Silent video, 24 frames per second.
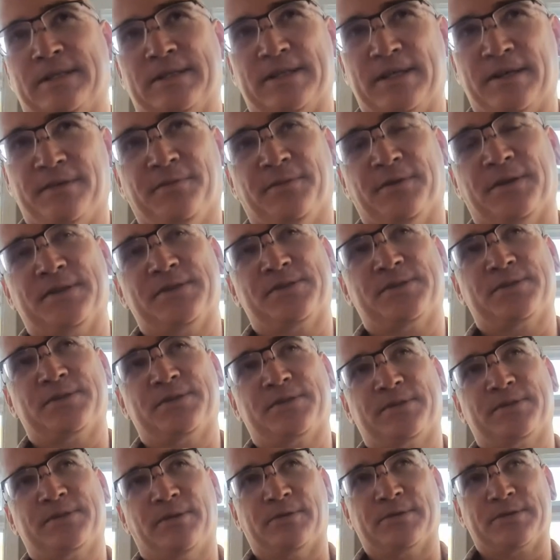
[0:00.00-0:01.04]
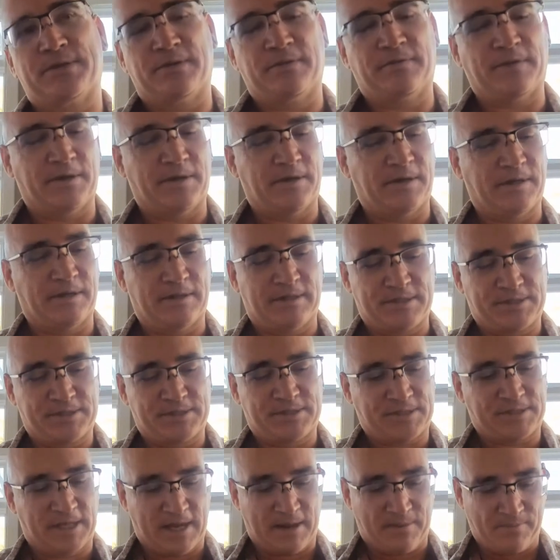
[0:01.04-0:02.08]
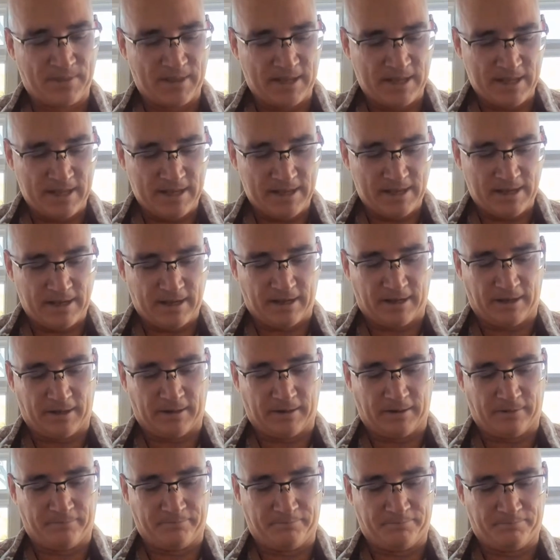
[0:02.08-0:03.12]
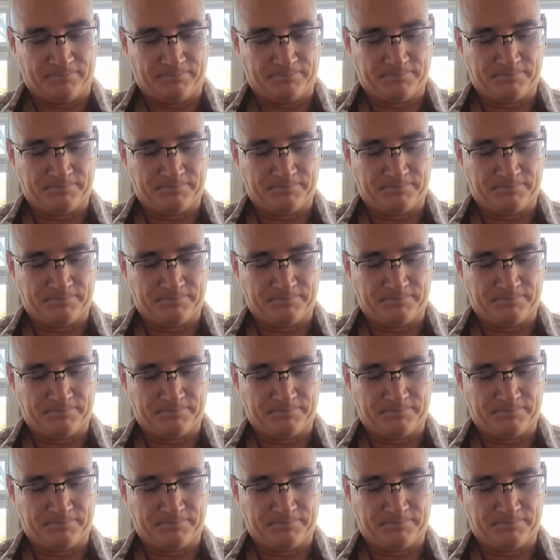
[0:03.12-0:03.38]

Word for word: a difference. Those are very the same. Um,